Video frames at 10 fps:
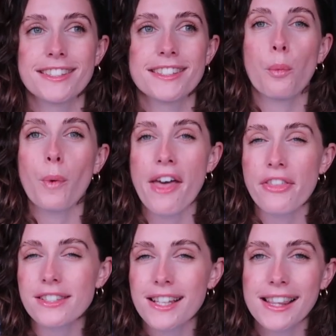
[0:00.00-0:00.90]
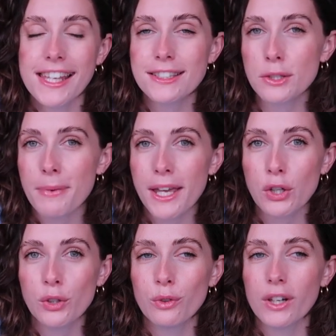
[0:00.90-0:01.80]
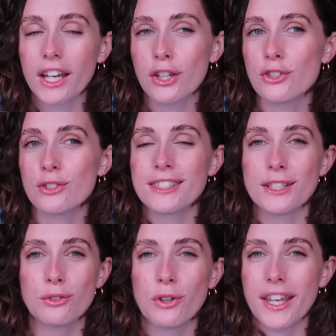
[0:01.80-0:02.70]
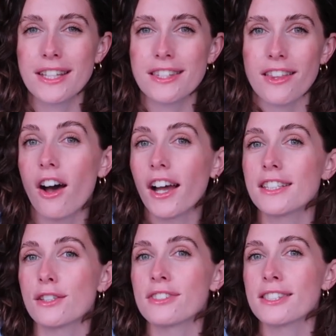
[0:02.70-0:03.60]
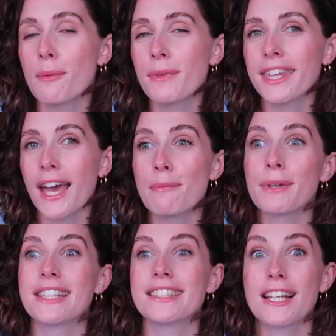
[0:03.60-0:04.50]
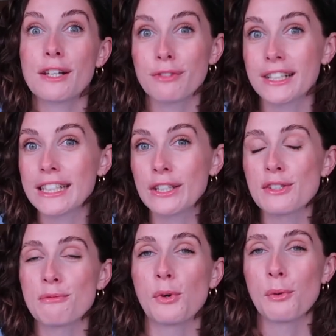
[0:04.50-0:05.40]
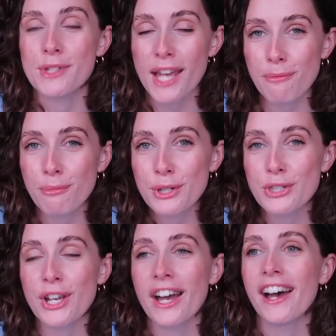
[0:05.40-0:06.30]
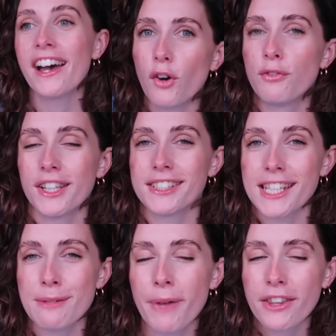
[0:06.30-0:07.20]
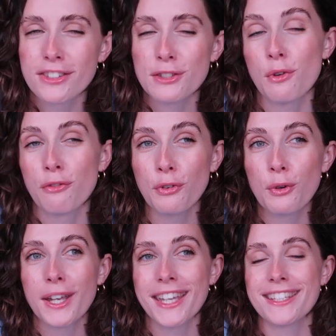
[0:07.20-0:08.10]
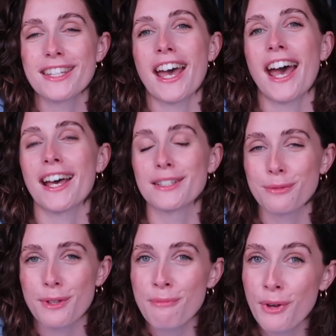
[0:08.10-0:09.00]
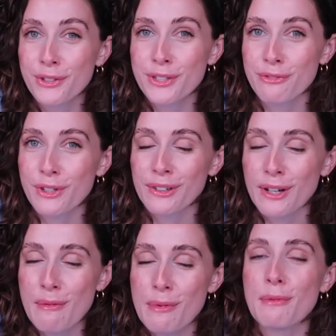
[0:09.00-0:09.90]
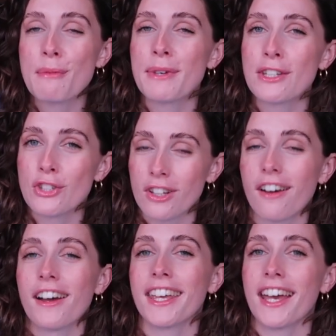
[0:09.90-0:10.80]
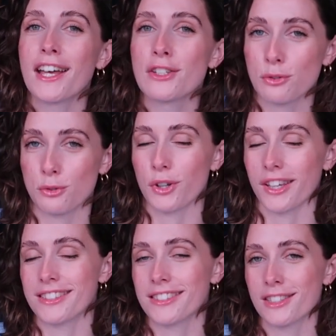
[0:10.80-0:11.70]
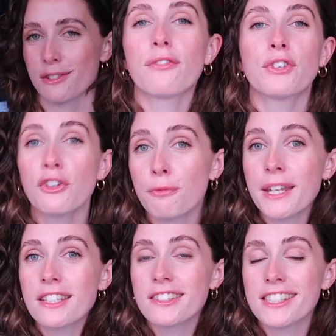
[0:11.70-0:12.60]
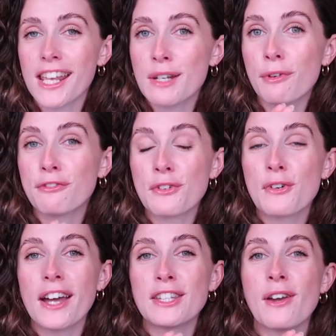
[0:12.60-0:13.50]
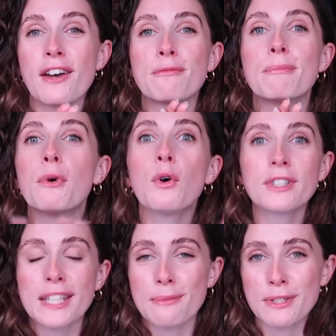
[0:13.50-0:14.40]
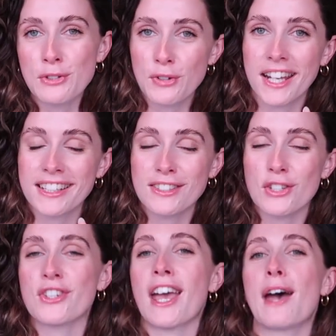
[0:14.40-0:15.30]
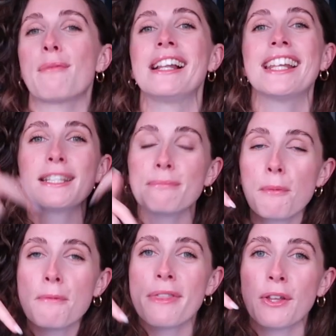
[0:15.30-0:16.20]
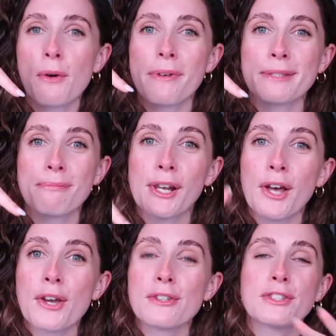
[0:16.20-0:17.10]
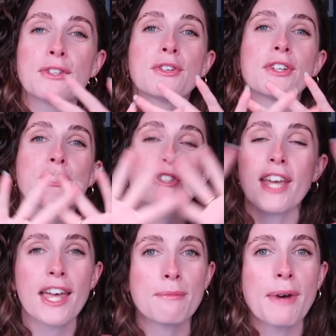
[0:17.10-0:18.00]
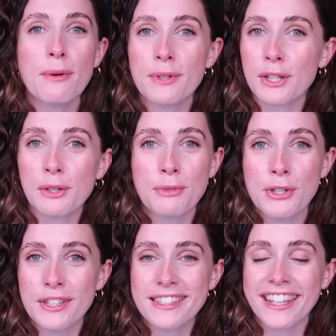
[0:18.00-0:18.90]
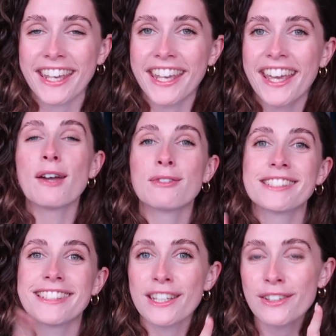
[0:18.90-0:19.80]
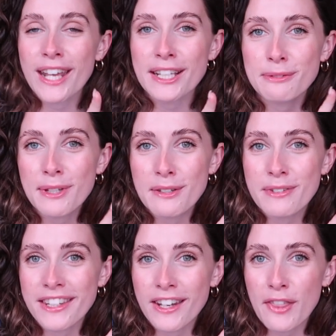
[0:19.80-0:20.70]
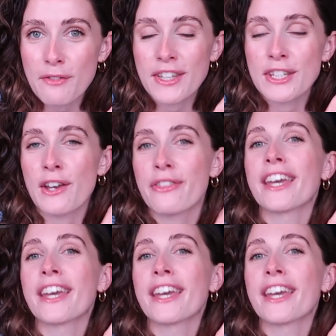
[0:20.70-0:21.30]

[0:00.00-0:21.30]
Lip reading: The weather's a little bit cooler because you're still not into the height of summer yet, but it's still a really good warm temperature. Obviously, months to avoid, as with most of Europe, would be July and August. If you've been to Siena before and you have more tips and tricks to share, please pop them in the comments below so you can share them out with the community. I will see you next week with another video.